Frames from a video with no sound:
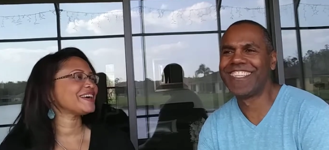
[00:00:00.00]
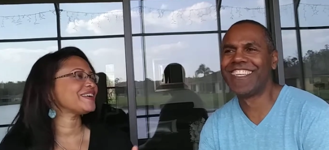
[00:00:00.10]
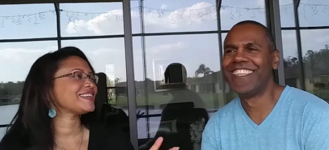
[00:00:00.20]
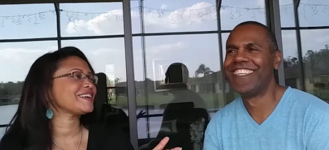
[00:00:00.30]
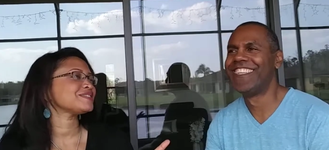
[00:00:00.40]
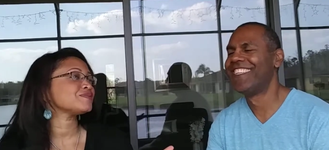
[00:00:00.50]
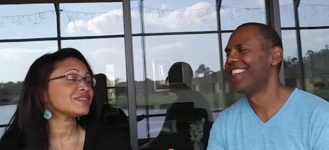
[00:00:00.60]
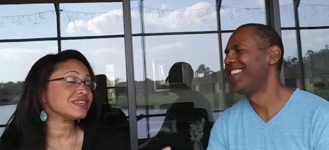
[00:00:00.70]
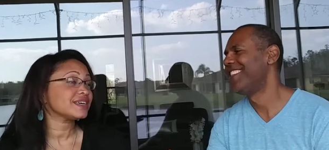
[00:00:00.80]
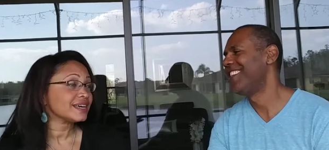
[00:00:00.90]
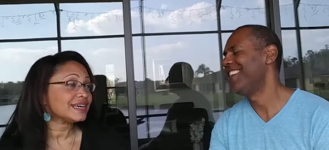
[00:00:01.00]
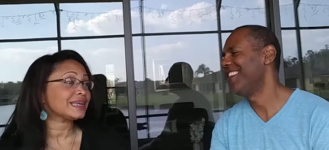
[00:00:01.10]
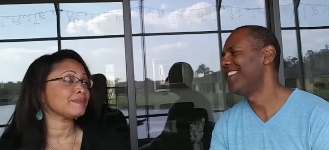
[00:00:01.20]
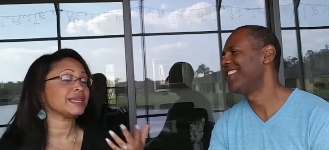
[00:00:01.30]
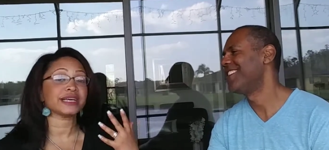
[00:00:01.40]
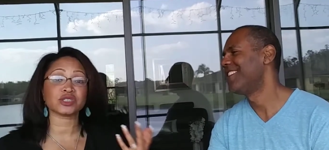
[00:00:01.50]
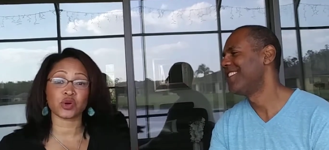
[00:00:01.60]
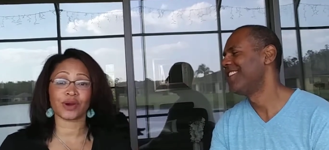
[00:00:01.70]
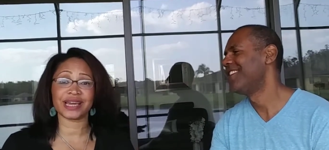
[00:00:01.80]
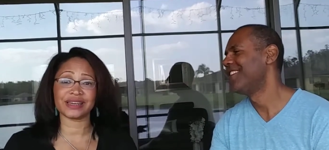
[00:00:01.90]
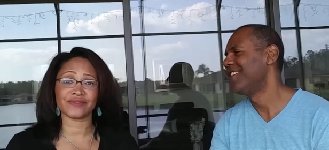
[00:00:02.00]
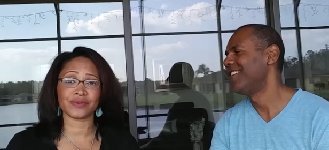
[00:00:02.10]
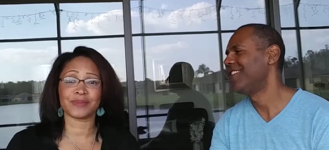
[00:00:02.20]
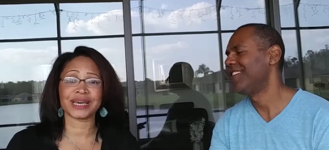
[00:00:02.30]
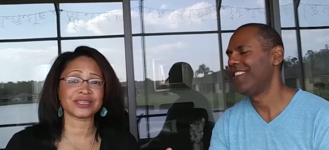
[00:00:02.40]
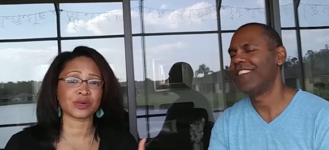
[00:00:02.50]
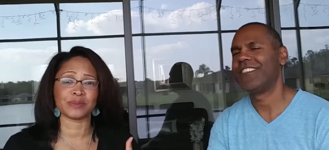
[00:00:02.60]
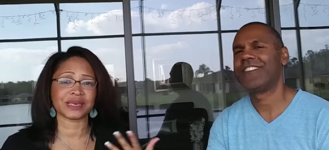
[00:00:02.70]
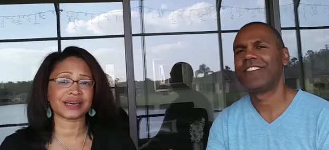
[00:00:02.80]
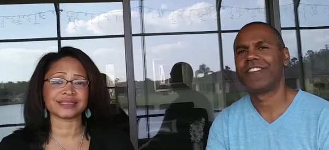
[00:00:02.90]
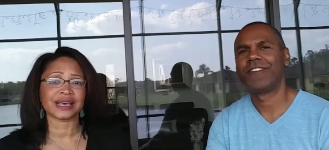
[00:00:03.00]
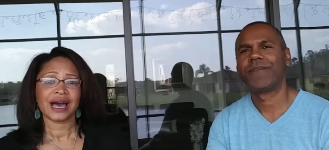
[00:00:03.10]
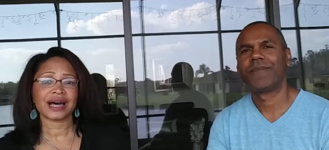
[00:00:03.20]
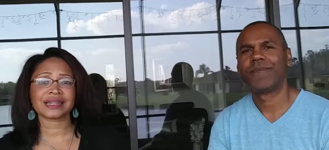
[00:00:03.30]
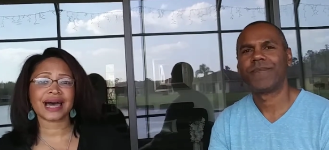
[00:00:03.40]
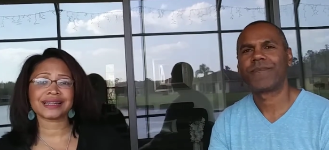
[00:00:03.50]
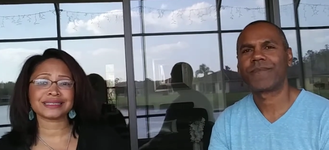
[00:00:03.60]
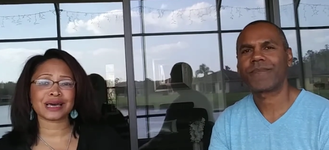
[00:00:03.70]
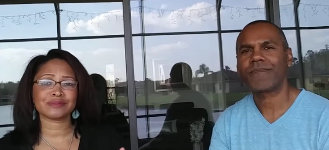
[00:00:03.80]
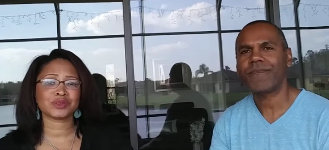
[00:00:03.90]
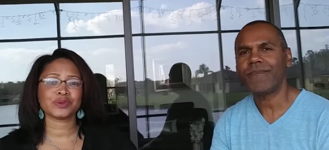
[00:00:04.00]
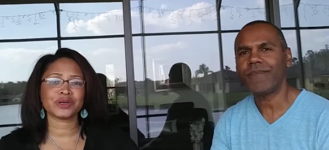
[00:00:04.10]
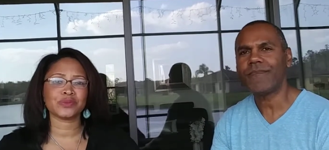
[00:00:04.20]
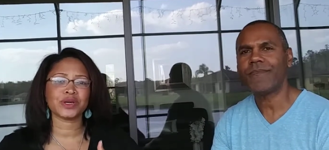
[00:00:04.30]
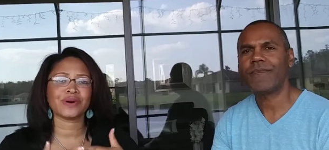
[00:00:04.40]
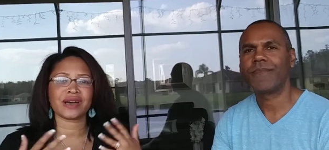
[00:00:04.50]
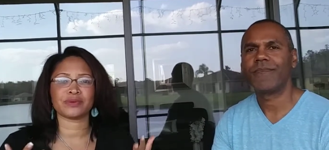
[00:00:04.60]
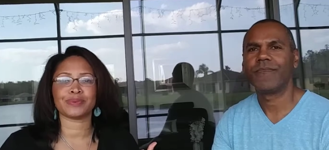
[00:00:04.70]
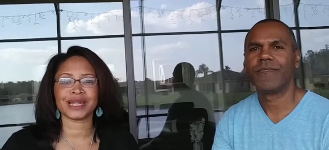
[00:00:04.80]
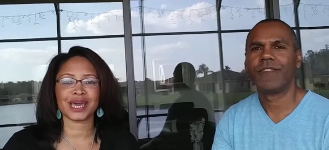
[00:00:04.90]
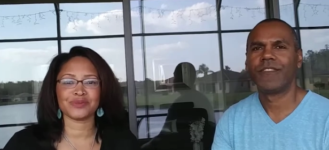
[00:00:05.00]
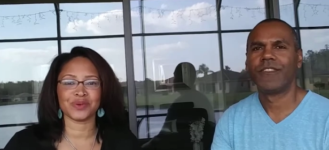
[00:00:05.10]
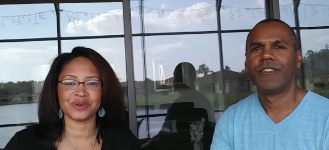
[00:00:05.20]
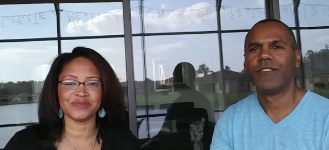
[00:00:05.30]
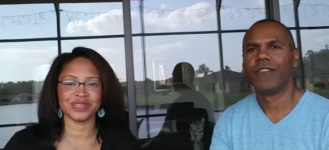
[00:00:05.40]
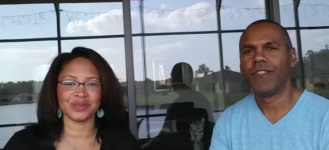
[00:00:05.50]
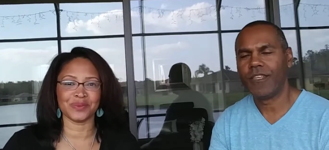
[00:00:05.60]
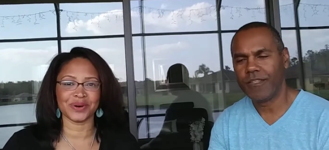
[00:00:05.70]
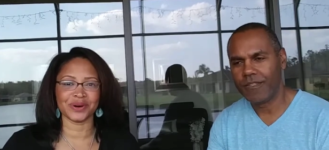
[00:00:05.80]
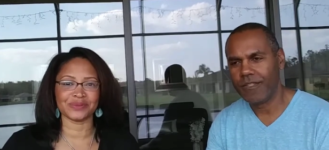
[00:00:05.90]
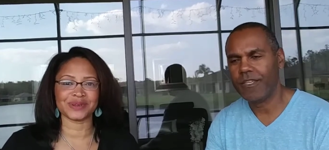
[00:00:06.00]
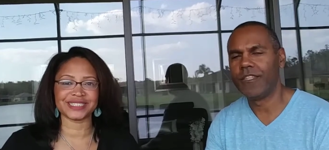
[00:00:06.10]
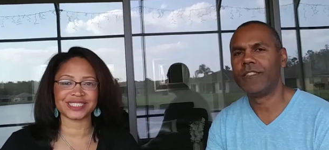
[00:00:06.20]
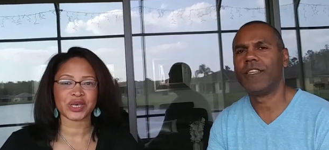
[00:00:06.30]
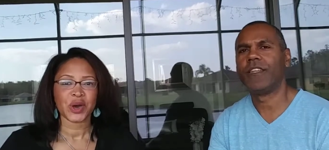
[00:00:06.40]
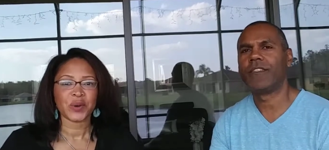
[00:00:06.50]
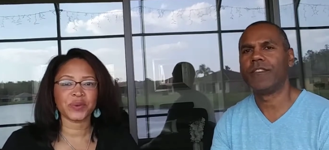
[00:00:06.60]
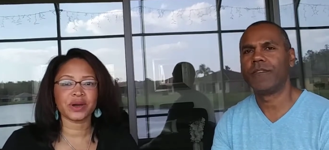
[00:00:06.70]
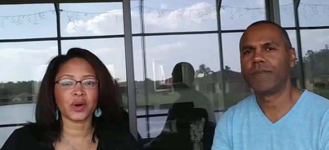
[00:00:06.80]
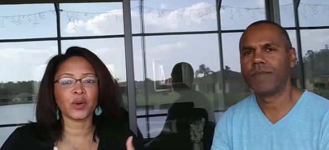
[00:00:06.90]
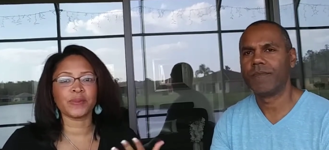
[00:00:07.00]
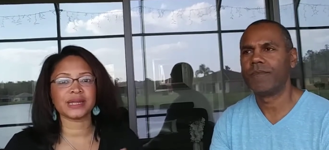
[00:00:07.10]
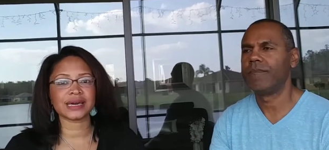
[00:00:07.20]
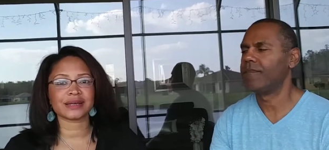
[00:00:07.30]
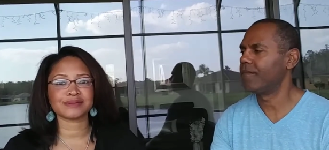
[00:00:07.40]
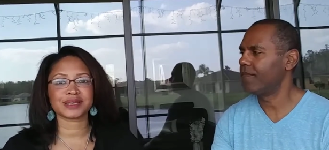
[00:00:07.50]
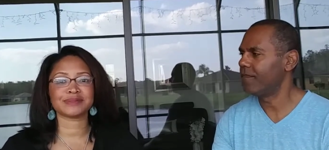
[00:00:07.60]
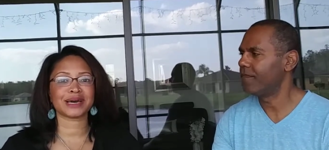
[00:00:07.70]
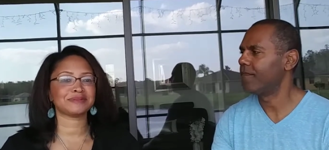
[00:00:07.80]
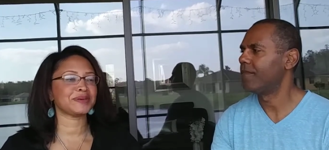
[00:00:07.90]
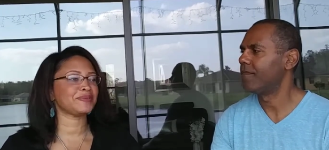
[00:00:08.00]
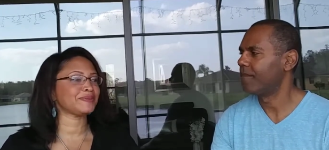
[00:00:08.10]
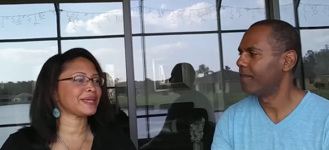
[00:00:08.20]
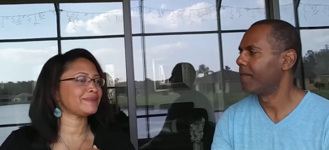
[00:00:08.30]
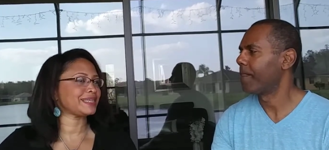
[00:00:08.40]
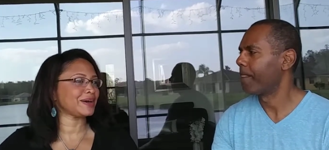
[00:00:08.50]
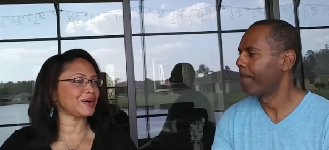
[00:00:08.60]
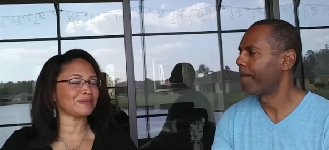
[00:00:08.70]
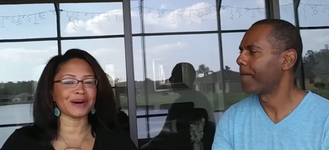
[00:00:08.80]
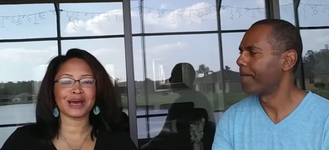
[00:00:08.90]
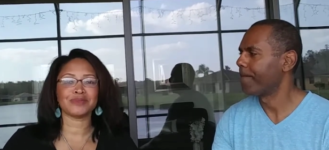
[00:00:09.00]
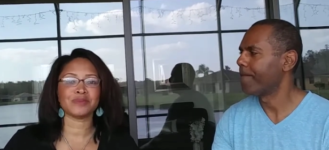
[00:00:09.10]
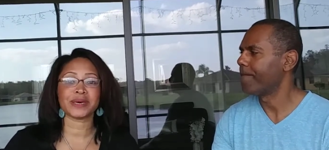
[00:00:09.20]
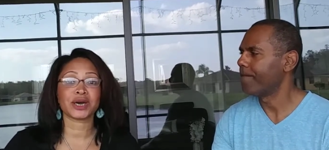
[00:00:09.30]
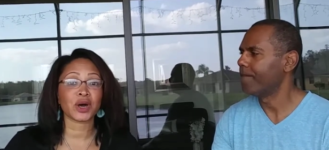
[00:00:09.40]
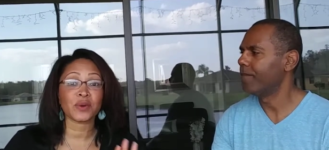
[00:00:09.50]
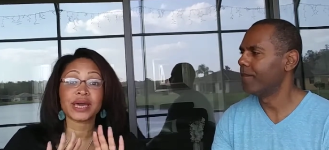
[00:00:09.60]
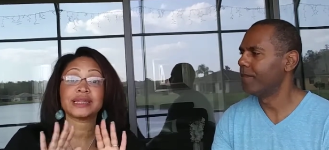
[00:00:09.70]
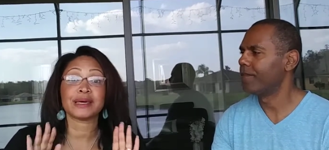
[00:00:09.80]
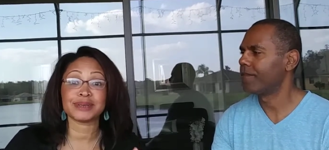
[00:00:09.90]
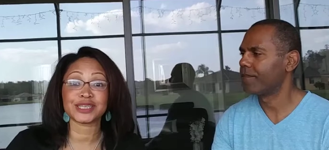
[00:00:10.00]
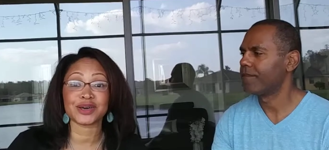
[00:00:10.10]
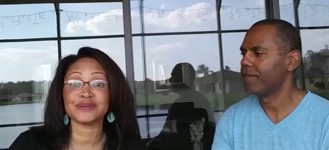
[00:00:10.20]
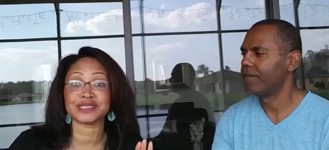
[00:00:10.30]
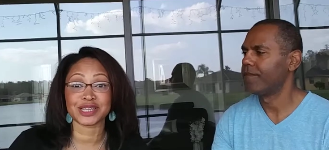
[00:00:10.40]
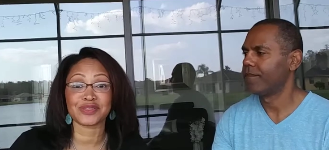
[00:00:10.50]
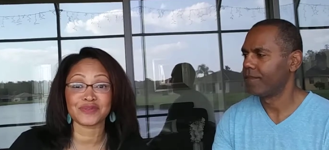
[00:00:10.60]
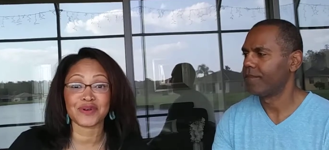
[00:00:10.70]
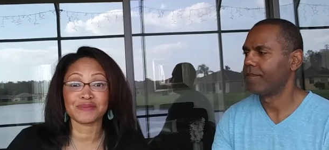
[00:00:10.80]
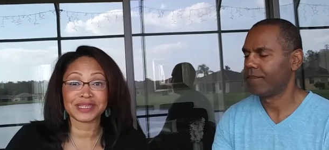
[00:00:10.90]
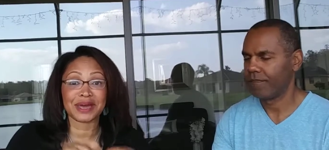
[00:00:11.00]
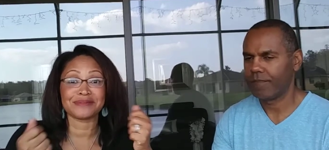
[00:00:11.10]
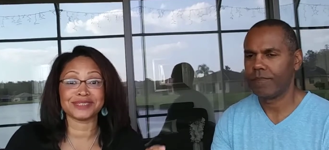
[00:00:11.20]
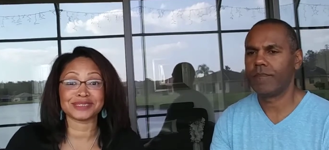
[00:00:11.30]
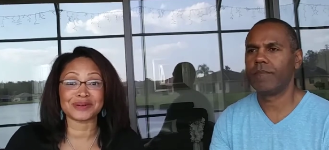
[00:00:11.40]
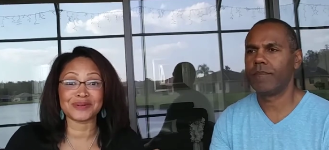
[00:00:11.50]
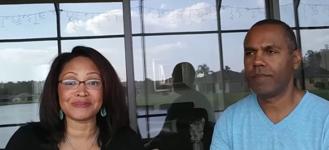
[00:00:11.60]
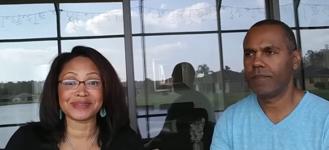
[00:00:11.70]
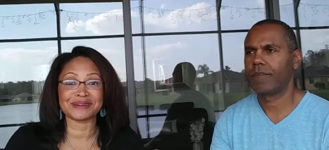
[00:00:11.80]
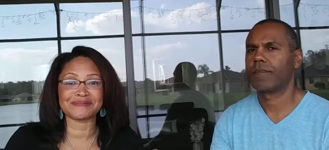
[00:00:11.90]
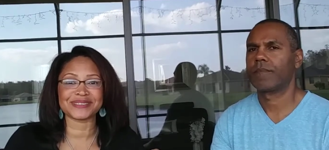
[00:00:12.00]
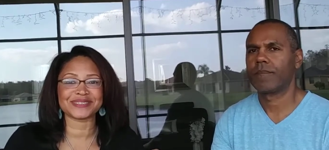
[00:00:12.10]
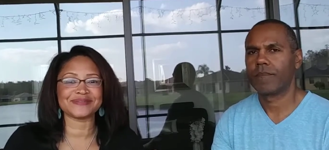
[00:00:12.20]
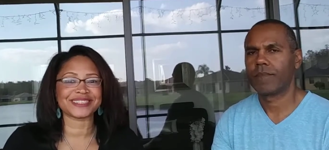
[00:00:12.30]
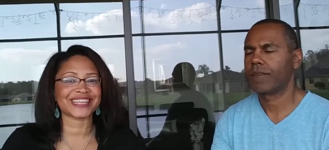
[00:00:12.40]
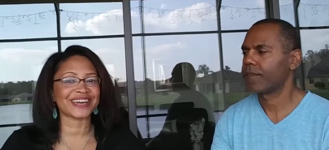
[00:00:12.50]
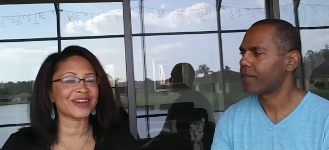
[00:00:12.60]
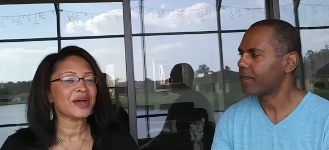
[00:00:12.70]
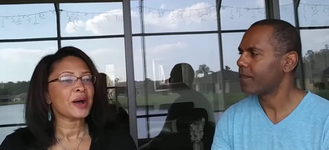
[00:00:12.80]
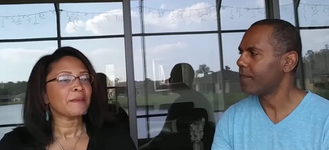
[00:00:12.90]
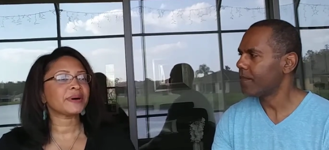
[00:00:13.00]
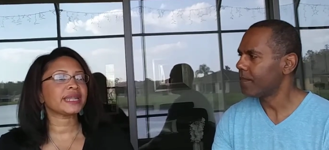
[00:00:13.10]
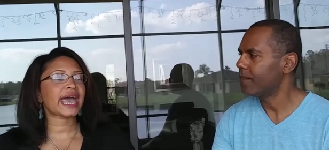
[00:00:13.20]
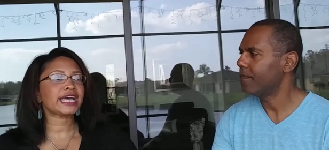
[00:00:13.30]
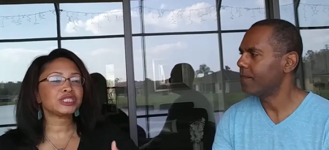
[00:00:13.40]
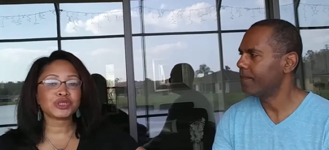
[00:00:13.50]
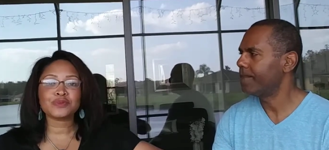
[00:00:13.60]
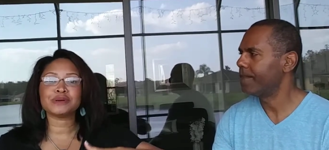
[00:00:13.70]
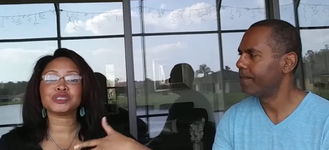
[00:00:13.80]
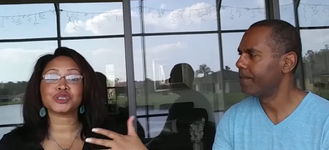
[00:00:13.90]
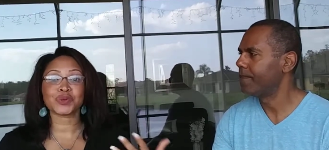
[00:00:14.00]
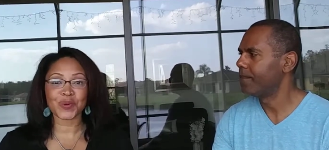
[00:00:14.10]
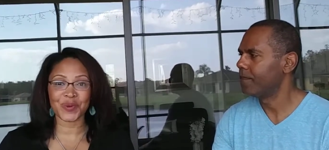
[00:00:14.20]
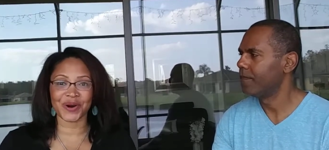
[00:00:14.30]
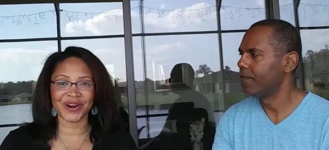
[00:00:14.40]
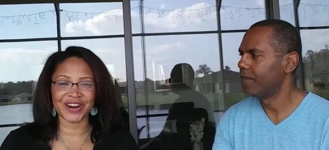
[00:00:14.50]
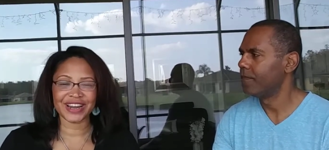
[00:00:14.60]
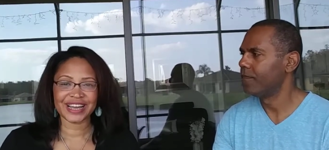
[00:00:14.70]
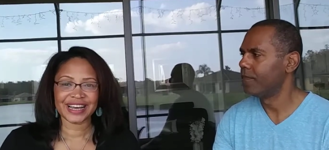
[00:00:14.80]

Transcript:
Speaker 1: No, that's really good. Yeah. I mean, that's great information yes. because a lot of times we, we don't have a plan when we read the word. We exactly. just, we're opening it up. Sometimes people play what they call Bible bingo. Mm-hmm. And let me tell you, there's nothing wrong with that. We just open it up and see what's there. But as you mature,